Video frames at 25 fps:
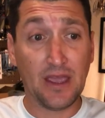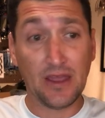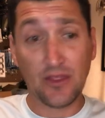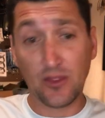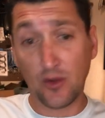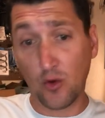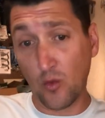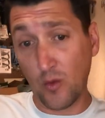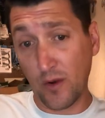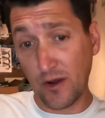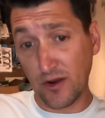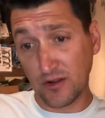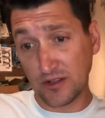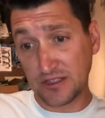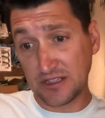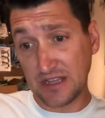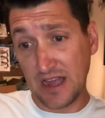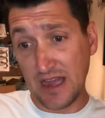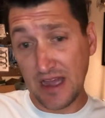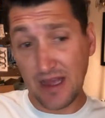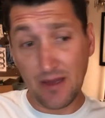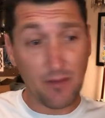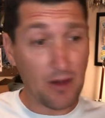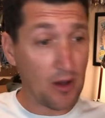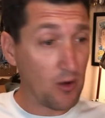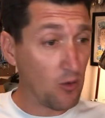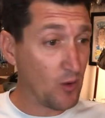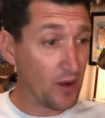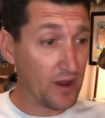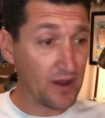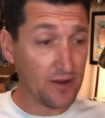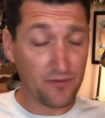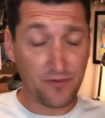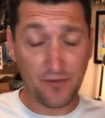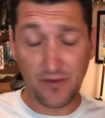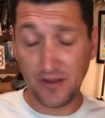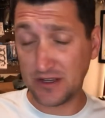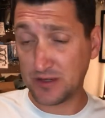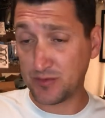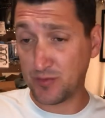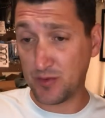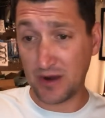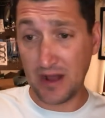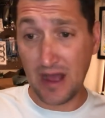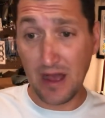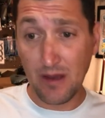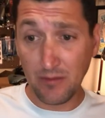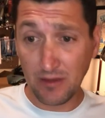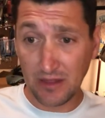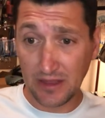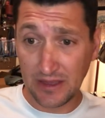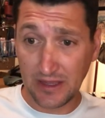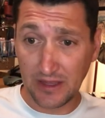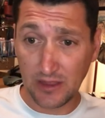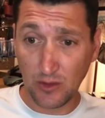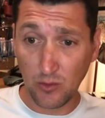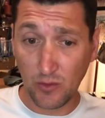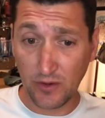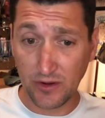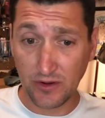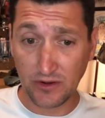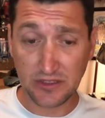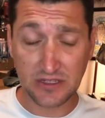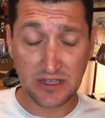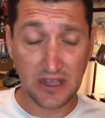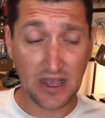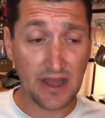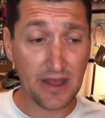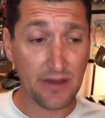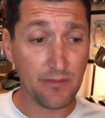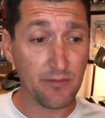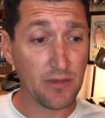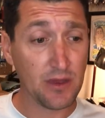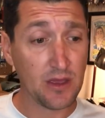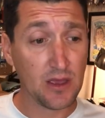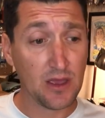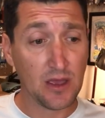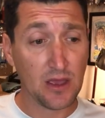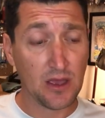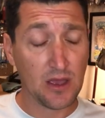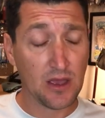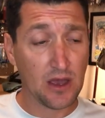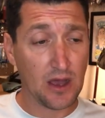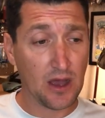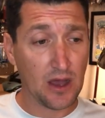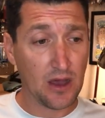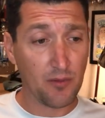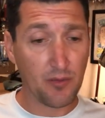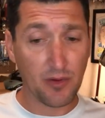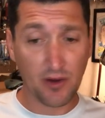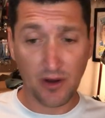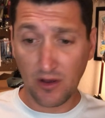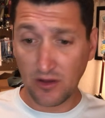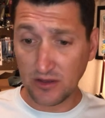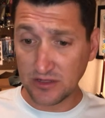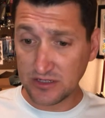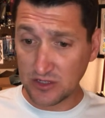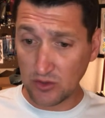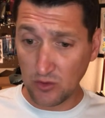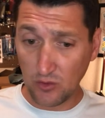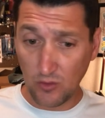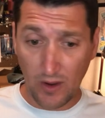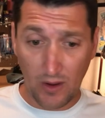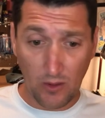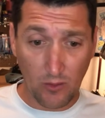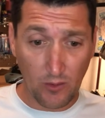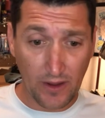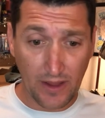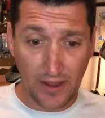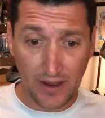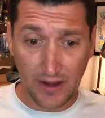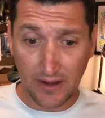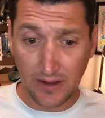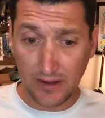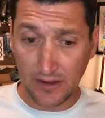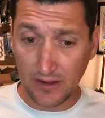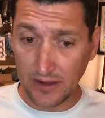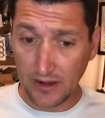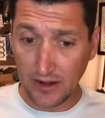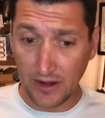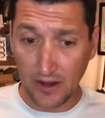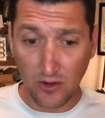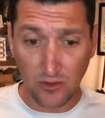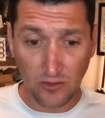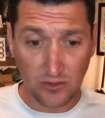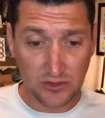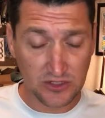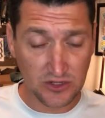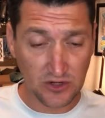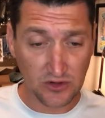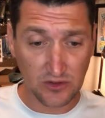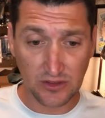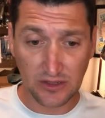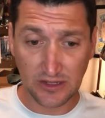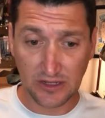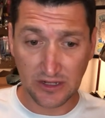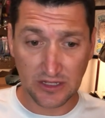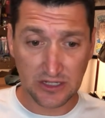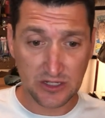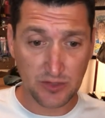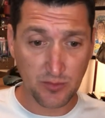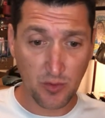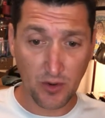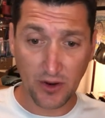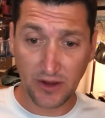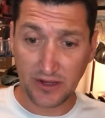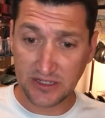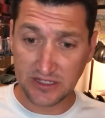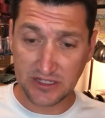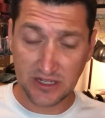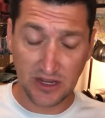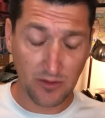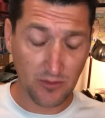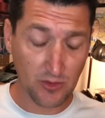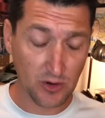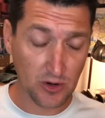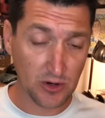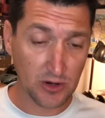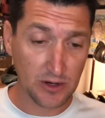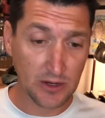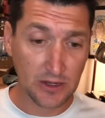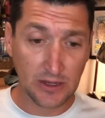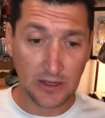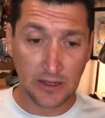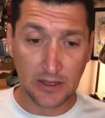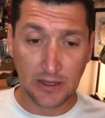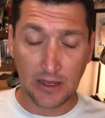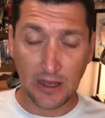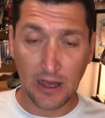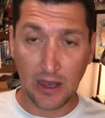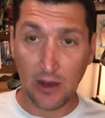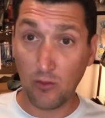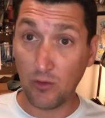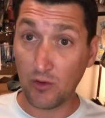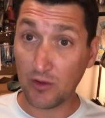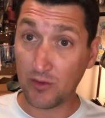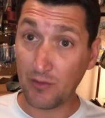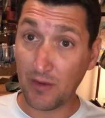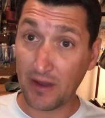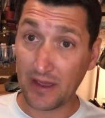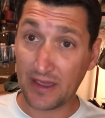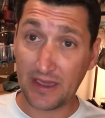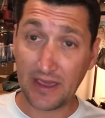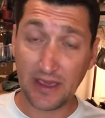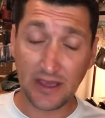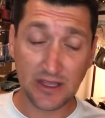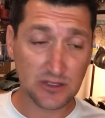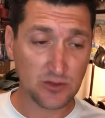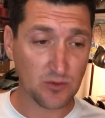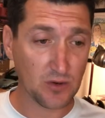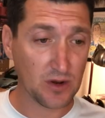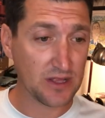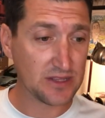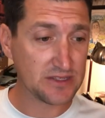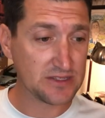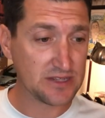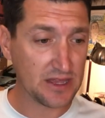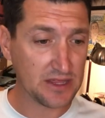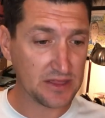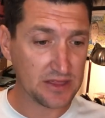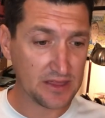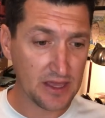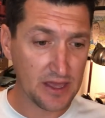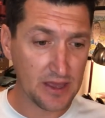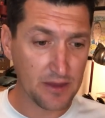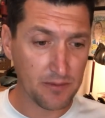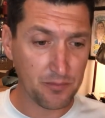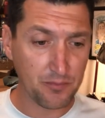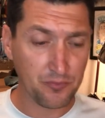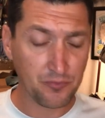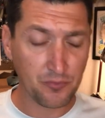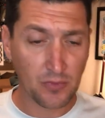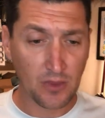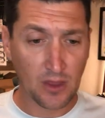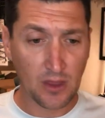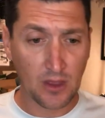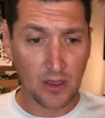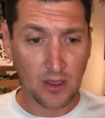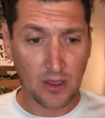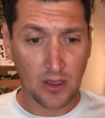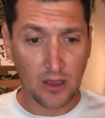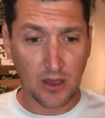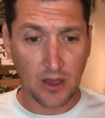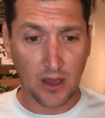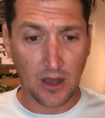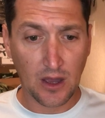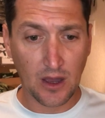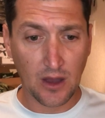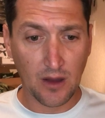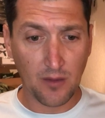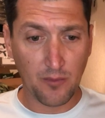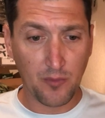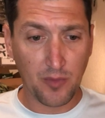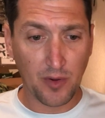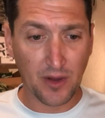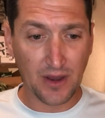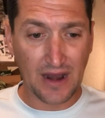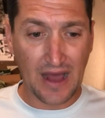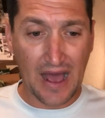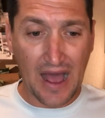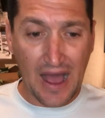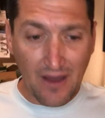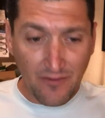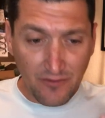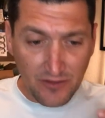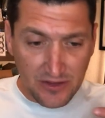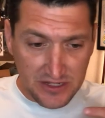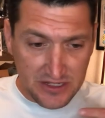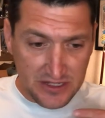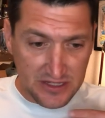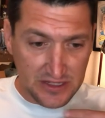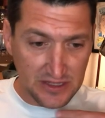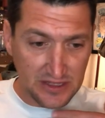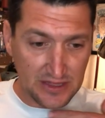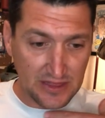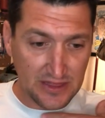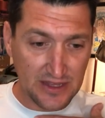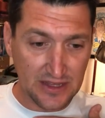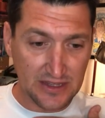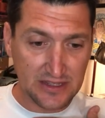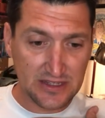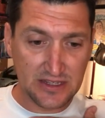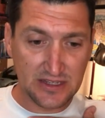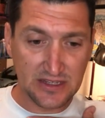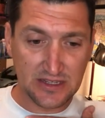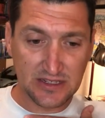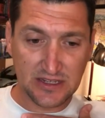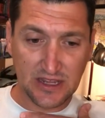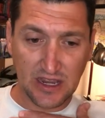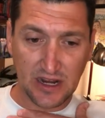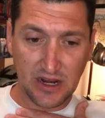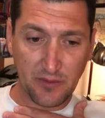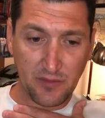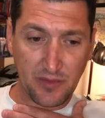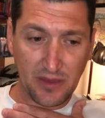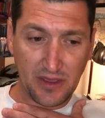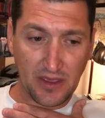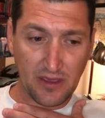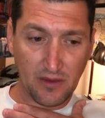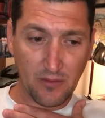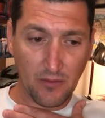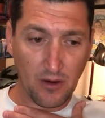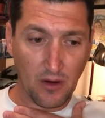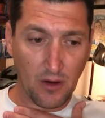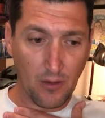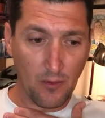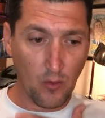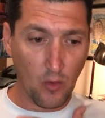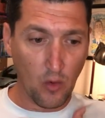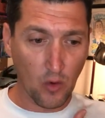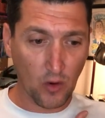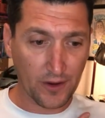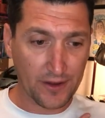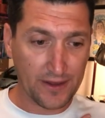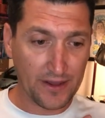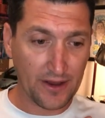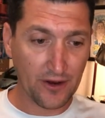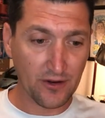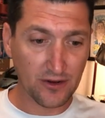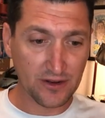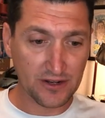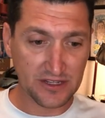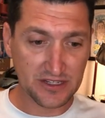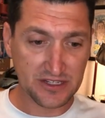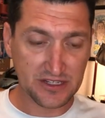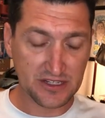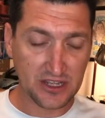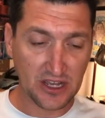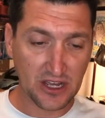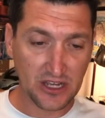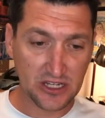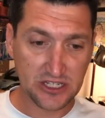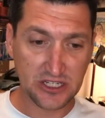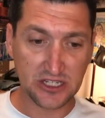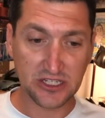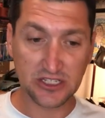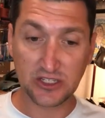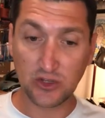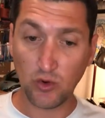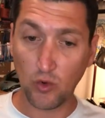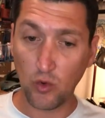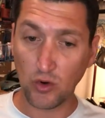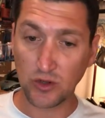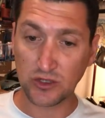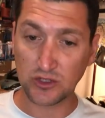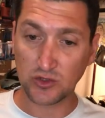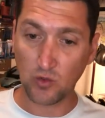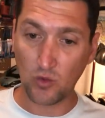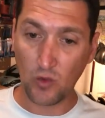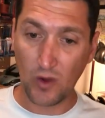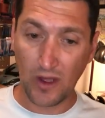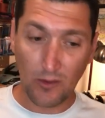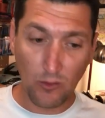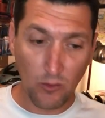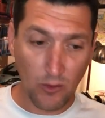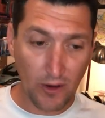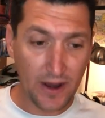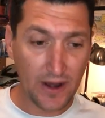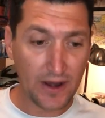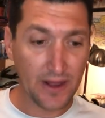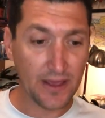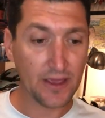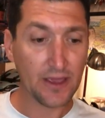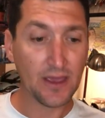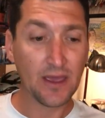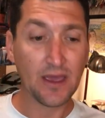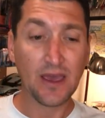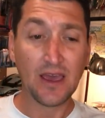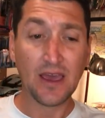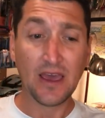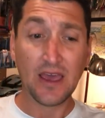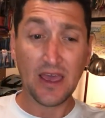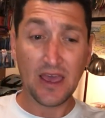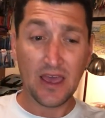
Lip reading: In the wintertime, I wade fish predominantly in the wintertime, but also wet wade, you know, certainly in the spring, summer with my kids when I take them. But obviously, this is going to be a more geared discussion towards wet wading.